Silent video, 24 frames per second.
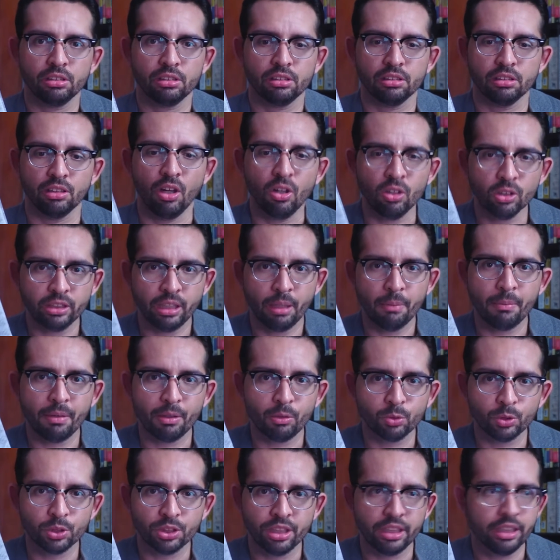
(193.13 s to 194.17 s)
the whole time I
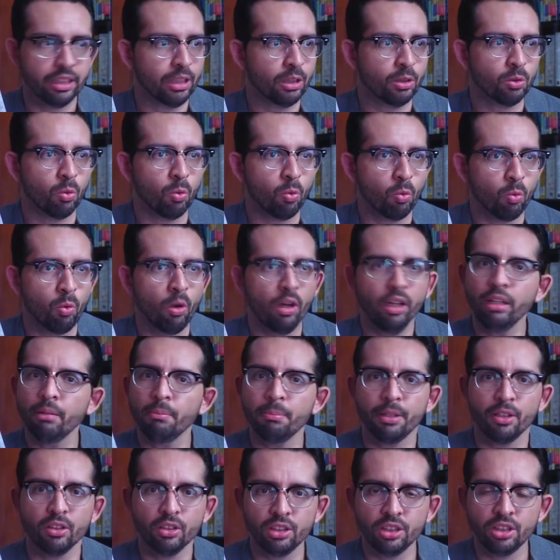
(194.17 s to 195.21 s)
was thinking, what
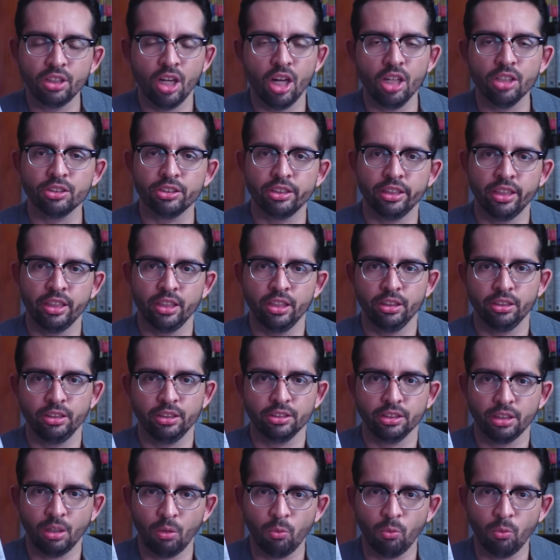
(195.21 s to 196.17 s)
about the other characters?